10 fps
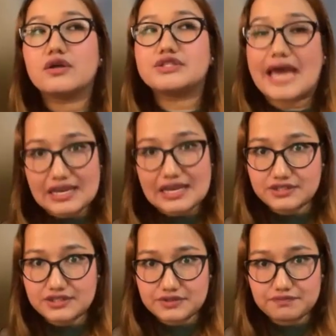
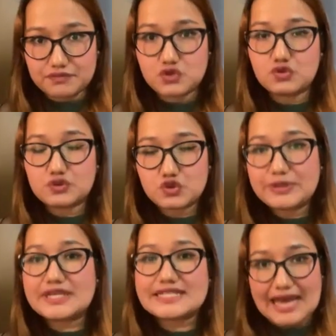challenge to, to
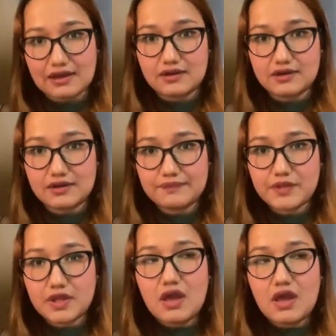be tackled
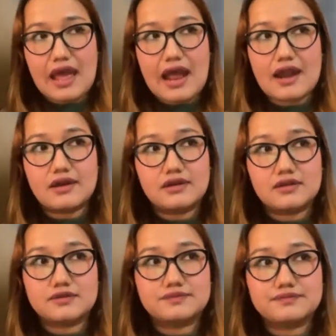and uh,